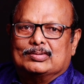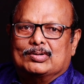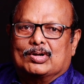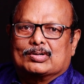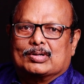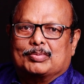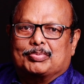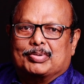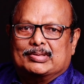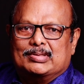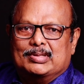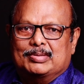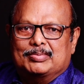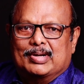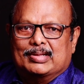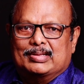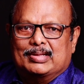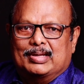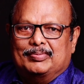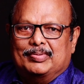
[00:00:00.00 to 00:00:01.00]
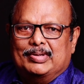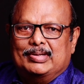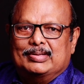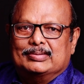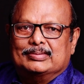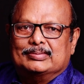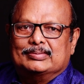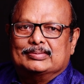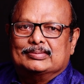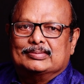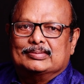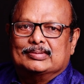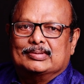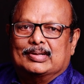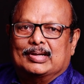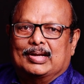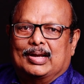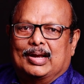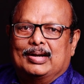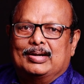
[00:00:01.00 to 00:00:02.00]
Dr. Pratibha Devi
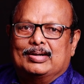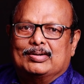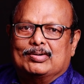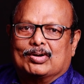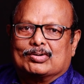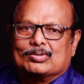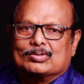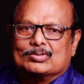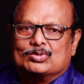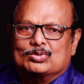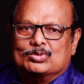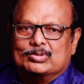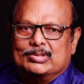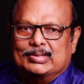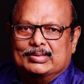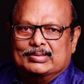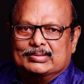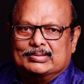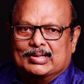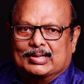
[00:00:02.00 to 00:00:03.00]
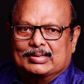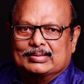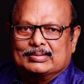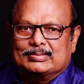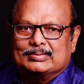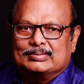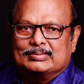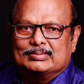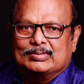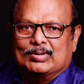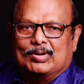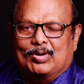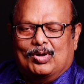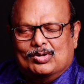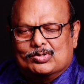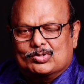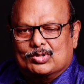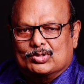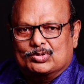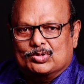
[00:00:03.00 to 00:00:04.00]
and Dr. Shruti Nishant,
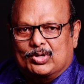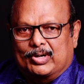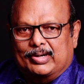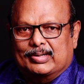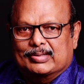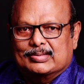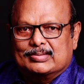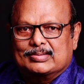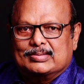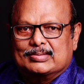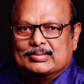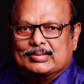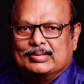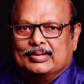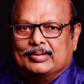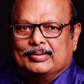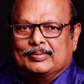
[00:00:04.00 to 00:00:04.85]
also joined us.